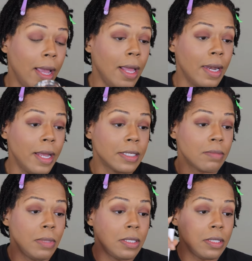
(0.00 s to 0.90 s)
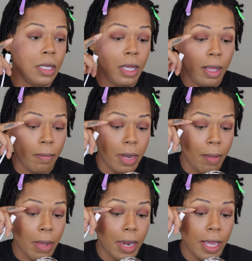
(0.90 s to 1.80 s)
it lets me see
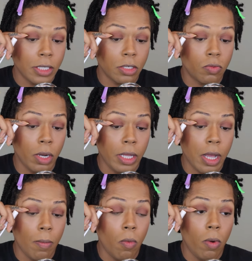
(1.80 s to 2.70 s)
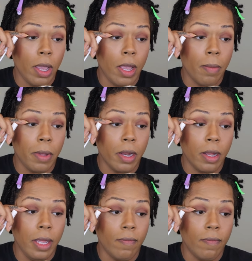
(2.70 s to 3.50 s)
that my lashes really come way up here,